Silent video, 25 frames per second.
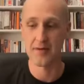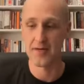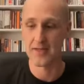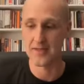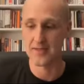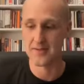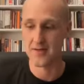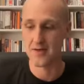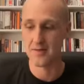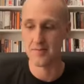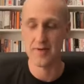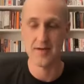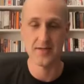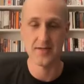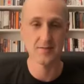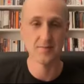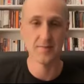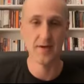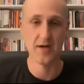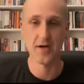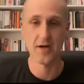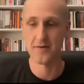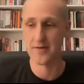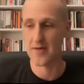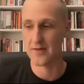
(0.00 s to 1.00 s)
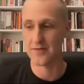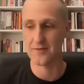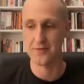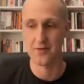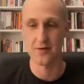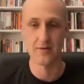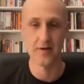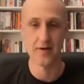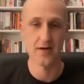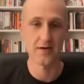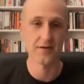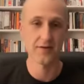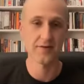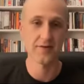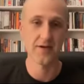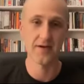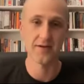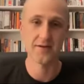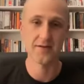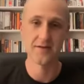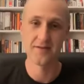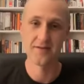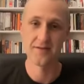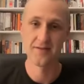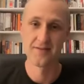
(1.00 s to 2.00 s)
but it's all misspelled, I throw it right in the
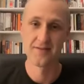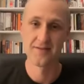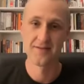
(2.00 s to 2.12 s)
trash.